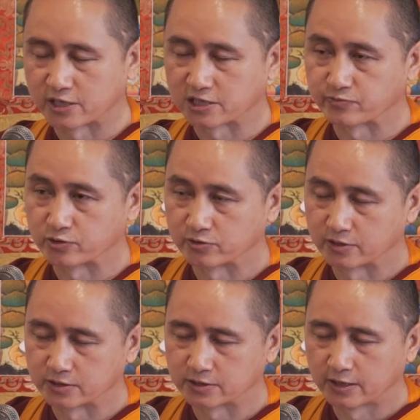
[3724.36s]
transmission
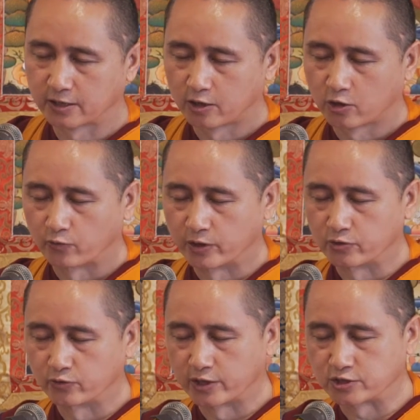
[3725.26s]
is when
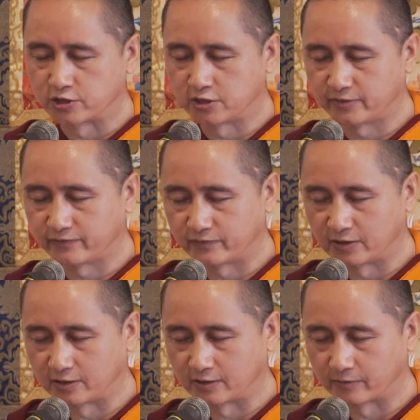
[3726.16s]
you achieve
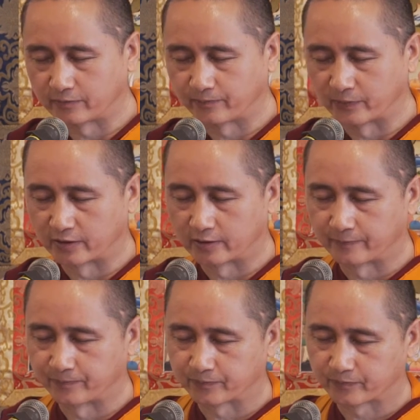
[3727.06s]
the
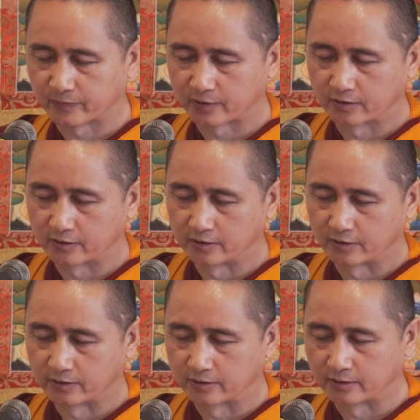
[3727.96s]
um,
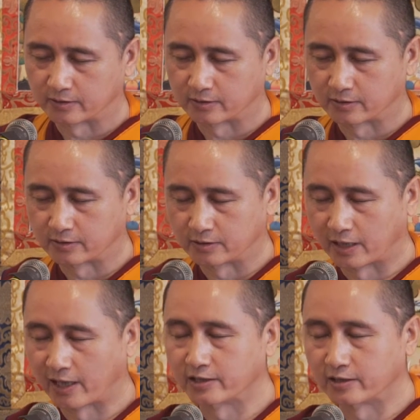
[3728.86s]
the the
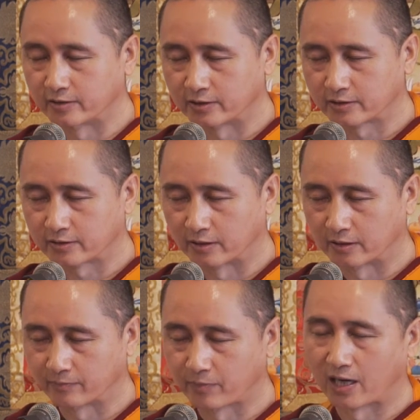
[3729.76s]
Arya
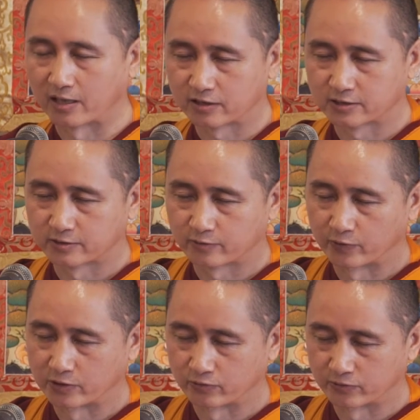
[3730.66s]
uh, path,
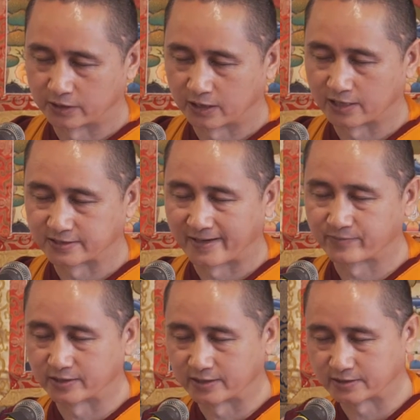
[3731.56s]
when you realize
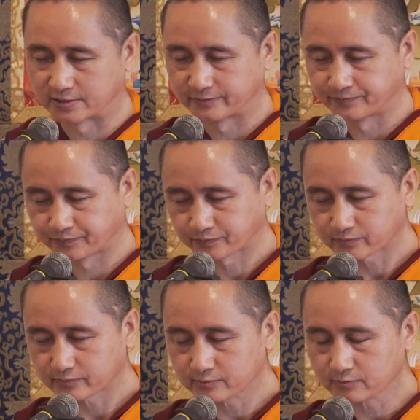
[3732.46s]
emptiness,
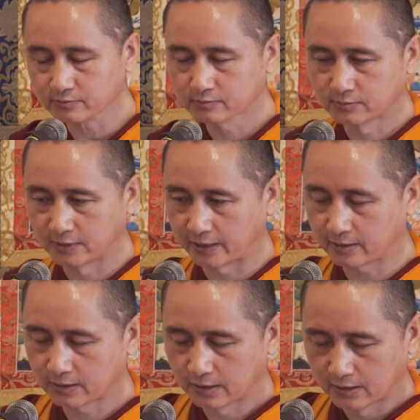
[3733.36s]
then